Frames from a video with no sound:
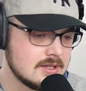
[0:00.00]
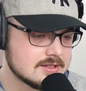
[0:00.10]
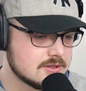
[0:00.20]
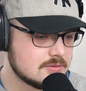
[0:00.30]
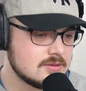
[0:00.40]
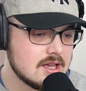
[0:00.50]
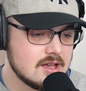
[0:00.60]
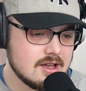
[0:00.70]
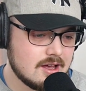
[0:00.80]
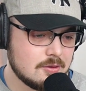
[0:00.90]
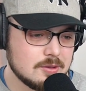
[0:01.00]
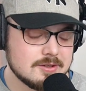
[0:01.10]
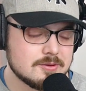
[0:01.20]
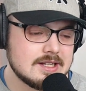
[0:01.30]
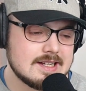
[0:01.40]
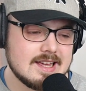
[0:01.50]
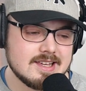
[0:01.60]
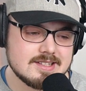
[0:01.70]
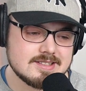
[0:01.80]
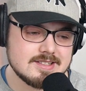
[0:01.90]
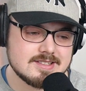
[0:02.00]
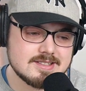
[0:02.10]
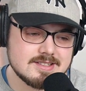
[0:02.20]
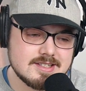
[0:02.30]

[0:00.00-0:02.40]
So what I really like is this,